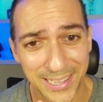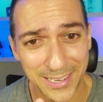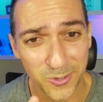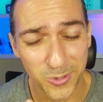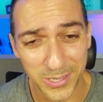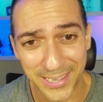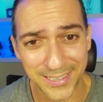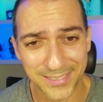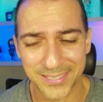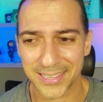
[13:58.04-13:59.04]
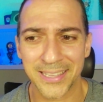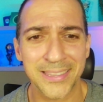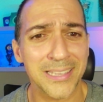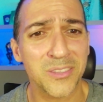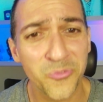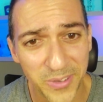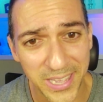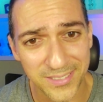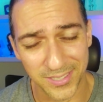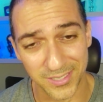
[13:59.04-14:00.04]
create an
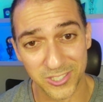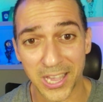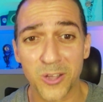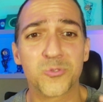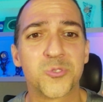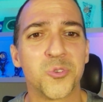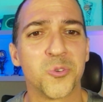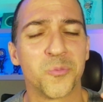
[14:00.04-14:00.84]
advantage, how to